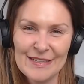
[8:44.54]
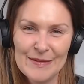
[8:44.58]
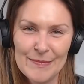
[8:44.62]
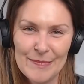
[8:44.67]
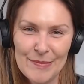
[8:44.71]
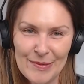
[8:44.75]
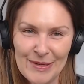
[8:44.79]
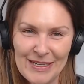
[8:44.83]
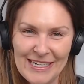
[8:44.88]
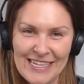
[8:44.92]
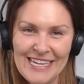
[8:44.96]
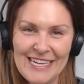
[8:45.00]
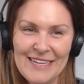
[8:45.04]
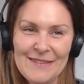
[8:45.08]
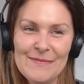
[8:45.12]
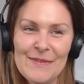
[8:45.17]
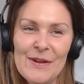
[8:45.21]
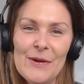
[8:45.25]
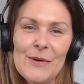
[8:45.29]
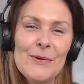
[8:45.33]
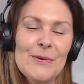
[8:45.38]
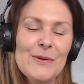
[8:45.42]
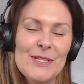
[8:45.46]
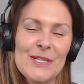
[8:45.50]
Brilliant.
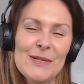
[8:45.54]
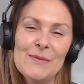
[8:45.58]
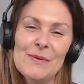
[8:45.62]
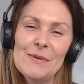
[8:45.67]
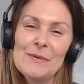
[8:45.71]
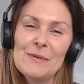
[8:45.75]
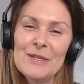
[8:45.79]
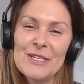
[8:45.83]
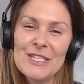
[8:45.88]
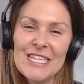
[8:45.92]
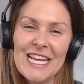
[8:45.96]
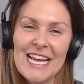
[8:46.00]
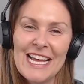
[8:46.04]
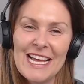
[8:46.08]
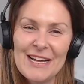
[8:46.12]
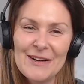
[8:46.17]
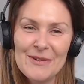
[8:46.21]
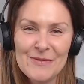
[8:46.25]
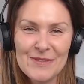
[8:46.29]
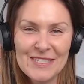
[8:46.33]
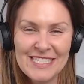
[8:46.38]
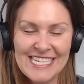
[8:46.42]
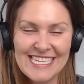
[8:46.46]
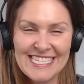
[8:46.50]
Awesome. We will share
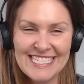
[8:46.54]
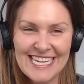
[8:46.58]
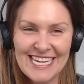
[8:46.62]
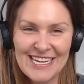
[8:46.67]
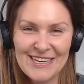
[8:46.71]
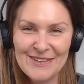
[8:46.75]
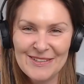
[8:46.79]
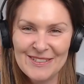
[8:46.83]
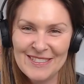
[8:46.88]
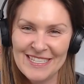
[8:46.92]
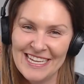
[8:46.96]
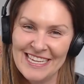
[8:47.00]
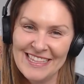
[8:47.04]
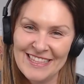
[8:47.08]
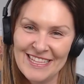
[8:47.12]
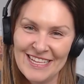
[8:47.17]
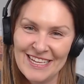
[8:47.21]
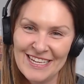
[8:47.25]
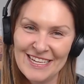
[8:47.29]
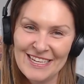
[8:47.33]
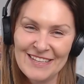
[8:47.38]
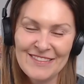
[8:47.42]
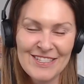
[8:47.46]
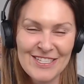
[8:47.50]
all the details in
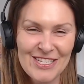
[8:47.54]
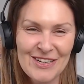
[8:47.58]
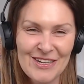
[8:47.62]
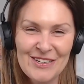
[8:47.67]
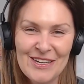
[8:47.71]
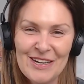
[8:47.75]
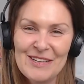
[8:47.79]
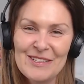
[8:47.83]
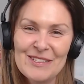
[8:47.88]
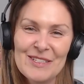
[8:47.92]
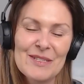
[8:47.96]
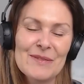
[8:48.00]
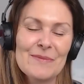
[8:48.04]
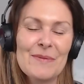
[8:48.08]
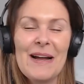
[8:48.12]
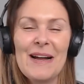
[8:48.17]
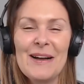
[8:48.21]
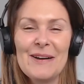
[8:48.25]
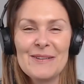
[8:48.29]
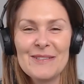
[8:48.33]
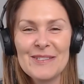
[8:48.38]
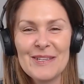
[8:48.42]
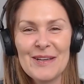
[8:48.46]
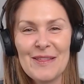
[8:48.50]
the show notes as
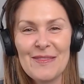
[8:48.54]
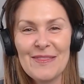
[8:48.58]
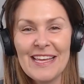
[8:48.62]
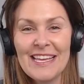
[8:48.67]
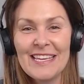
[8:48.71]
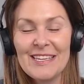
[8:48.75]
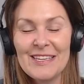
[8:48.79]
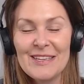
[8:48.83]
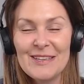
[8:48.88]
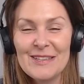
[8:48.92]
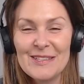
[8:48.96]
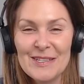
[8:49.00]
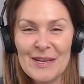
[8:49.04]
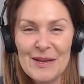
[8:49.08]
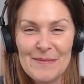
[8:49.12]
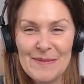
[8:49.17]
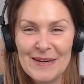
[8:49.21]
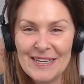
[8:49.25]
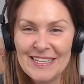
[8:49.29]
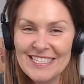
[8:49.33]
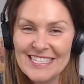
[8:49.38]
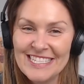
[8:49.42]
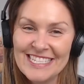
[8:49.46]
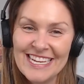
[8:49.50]
well. So thank you so
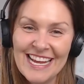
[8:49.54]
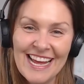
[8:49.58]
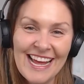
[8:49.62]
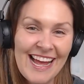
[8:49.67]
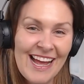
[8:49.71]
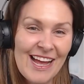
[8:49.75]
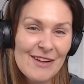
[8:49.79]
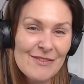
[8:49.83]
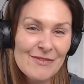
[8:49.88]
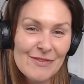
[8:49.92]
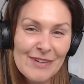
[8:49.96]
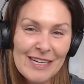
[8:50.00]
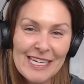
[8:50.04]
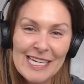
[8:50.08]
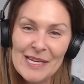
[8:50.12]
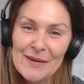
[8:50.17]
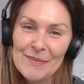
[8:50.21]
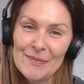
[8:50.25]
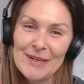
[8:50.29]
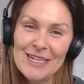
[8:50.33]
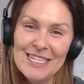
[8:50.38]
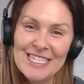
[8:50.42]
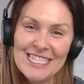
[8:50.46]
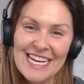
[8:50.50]
much. Really
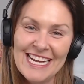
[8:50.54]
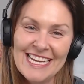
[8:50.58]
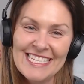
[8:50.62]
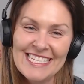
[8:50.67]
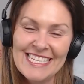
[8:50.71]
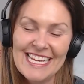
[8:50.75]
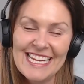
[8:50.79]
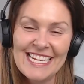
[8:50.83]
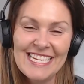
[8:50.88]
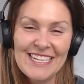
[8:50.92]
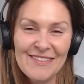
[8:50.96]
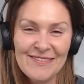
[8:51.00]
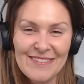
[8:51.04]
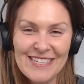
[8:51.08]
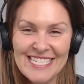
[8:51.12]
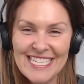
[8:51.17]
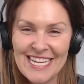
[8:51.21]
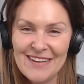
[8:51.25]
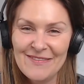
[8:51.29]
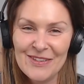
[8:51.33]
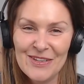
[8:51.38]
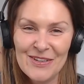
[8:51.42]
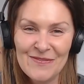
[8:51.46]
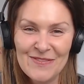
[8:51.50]
appreciate it. Lovely to
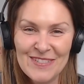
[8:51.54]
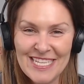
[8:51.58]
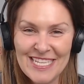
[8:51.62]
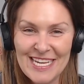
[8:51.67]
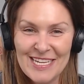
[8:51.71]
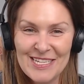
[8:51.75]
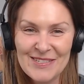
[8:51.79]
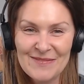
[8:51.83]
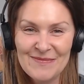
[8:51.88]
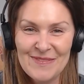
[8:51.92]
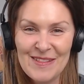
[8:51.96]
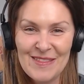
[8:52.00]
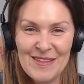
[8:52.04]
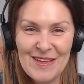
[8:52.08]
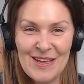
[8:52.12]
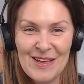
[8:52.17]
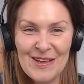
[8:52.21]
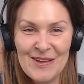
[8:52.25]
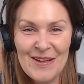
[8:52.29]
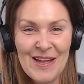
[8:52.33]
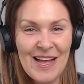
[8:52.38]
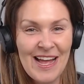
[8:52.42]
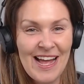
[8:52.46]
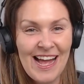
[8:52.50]
have a conversation with
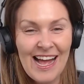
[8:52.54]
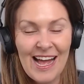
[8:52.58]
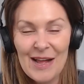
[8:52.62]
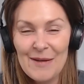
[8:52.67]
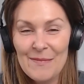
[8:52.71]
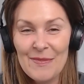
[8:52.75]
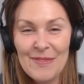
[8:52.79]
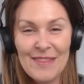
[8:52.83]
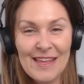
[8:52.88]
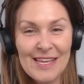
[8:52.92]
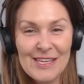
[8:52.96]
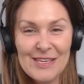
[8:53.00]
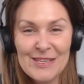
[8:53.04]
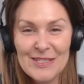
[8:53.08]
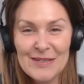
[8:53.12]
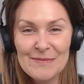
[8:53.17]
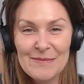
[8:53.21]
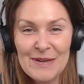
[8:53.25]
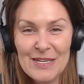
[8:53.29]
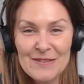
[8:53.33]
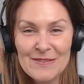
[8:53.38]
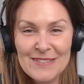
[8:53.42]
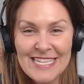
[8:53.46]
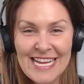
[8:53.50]
you. Thank you so
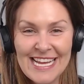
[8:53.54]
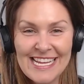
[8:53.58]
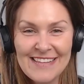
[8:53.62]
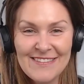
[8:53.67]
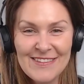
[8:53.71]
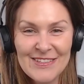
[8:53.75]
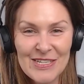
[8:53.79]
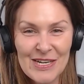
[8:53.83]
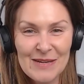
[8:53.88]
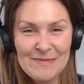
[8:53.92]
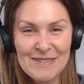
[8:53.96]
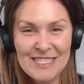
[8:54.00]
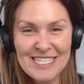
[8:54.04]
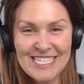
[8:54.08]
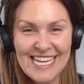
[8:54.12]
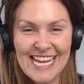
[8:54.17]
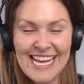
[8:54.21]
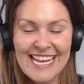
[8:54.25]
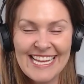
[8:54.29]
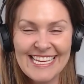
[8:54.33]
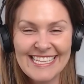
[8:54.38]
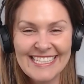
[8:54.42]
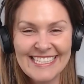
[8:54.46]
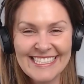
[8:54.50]
much for taking the time to
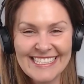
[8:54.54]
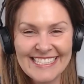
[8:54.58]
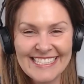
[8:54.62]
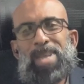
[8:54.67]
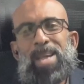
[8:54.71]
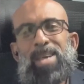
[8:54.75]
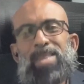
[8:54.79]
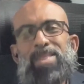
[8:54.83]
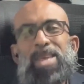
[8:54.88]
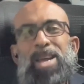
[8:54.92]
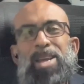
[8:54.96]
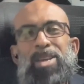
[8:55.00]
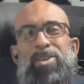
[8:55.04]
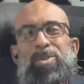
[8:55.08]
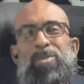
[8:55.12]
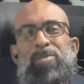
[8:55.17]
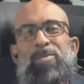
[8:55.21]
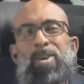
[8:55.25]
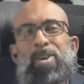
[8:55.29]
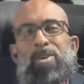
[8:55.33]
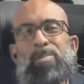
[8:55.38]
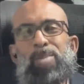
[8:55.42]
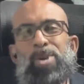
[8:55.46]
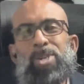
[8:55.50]
share. Thank you
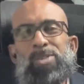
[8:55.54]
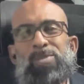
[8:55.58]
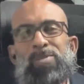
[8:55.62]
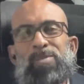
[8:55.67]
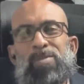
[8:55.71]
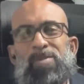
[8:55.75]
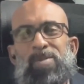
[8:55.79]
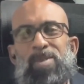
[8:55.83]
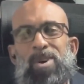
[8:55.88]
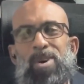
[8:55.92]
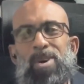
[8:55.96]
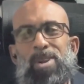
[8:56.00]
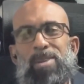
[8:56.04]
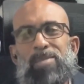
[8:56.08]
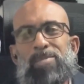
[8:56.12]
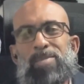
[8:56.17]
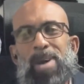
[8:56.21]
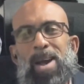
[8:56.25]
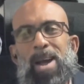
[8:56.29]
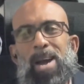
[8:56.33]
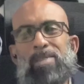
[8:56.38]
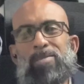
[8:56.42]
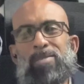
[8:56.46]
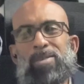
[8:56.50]
very much, Holly, for
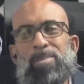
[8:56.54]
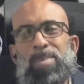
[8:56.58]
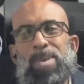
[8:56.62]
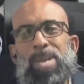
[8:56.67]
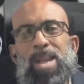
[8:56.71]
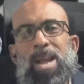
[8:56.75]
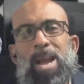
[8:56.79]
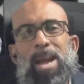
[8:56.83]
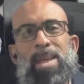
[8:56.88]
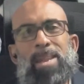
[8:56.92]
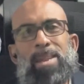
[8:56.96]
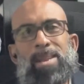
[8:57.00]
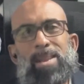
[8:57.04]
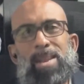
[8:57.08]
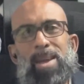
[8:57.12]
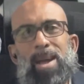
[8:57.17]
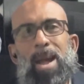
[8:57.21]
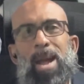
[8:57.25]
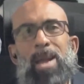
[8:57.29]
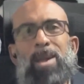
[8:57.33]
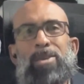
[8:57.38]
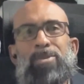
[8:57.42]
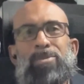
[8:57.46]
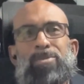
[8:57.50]
having me, and
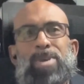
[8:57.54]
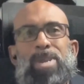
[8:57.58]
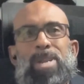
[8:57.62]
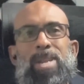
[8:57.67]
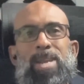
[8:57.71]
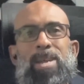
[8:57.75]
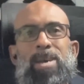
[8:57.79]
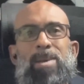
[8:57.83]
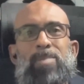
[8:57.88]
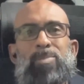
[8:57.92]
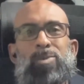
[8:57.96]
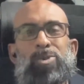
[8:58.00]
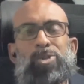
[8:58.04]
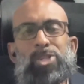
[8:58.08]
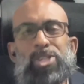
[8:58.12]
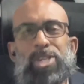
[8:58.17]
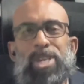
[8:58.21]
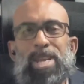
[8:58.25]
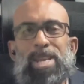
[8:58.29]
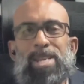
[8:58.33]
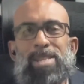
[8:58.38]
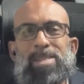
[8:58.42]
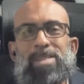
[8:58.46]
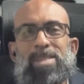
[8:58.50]
I really
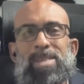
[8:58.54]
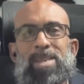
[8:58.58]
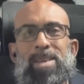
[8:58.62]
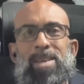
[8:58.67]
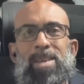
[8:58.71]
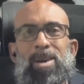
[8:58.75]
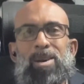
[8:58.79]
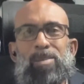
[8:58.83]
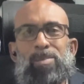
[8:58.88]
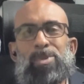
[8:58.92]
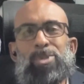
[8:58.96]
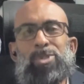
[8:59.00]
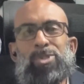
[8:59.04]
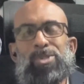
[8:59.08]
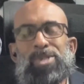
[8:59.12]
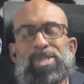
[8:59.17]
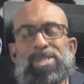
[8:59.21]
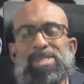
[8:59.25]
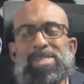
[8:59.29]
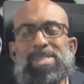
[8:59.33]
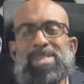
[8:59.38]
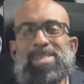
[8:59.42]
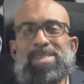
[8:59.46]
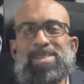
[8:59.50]
appreciate the
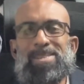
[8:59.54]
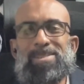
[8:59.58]
opportunity.